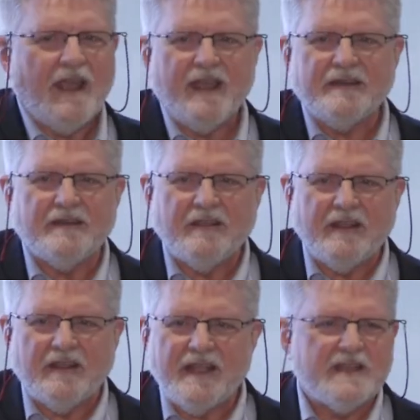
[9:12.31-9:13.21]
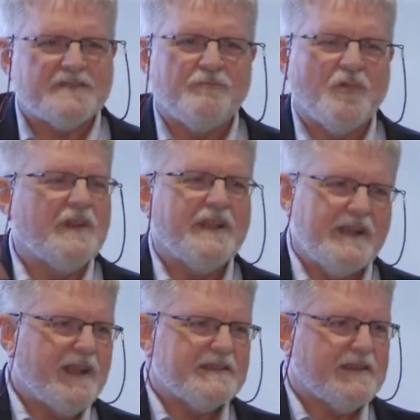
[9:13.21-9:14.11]
and eh, as
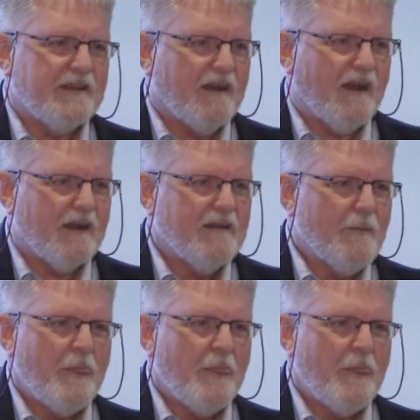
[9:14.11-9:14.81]
brilliant as they are,